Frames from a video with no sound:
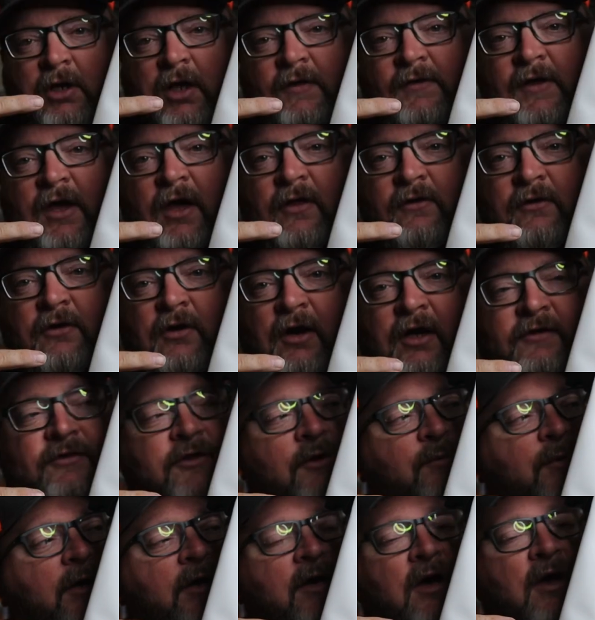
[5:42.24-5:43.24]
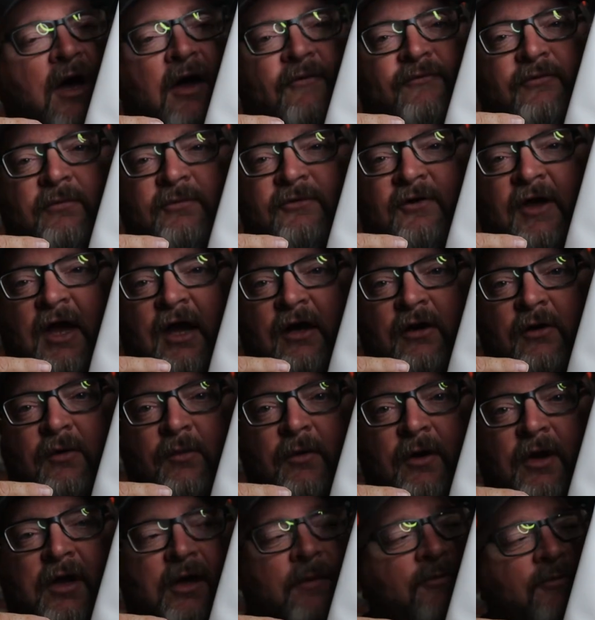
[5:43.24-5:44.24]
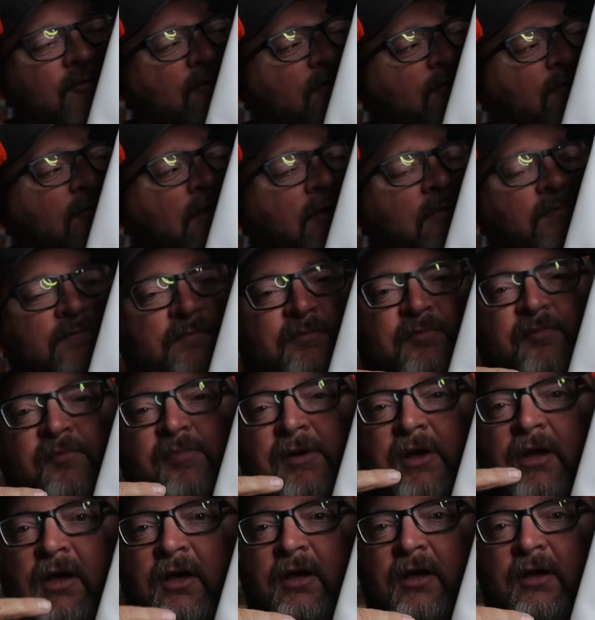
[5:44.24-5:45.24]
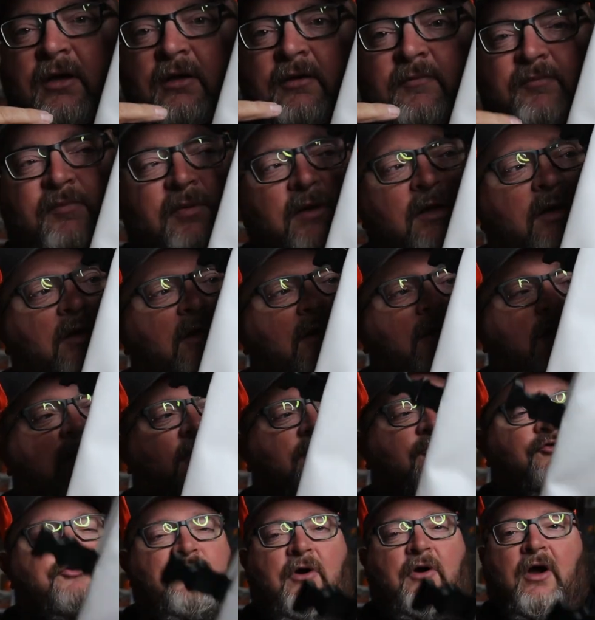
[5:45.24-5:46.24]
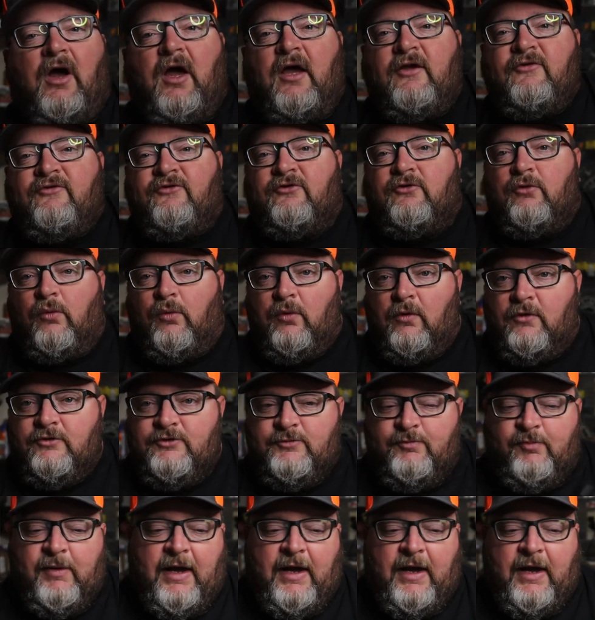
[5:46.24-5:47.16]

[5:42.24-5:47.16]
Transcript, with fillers: And the other great thing we got from Tackle Webs is a big, big dry storage